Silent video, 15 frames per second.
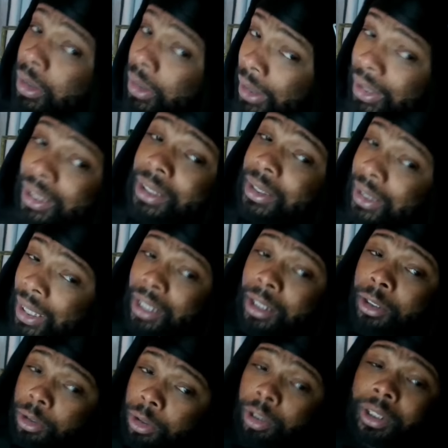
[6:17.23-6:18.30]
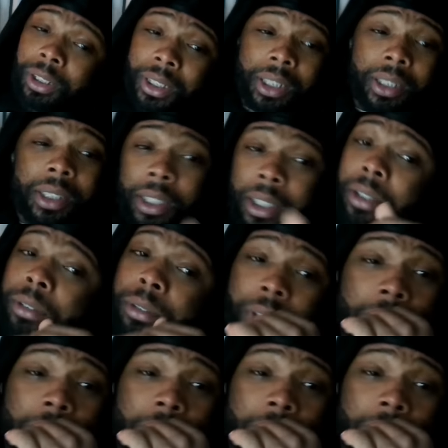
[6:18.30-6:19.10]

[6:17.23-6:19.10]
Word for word: niggas gotta start getting hit.